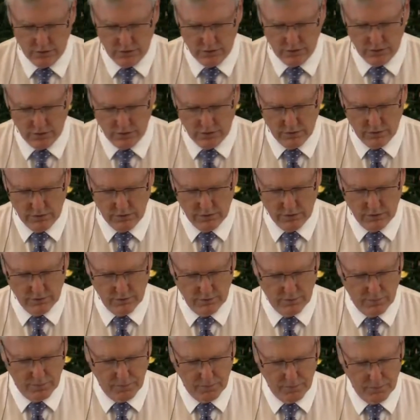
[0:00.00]

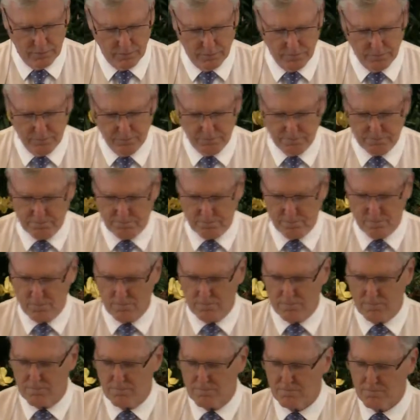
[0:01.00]

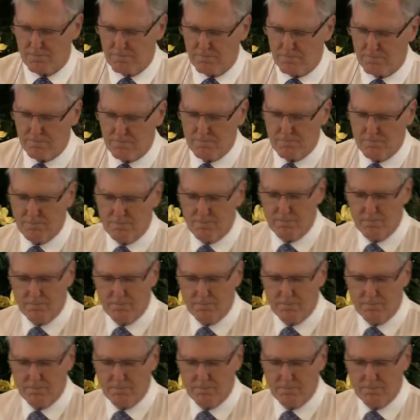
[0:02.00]
Nobody speaks.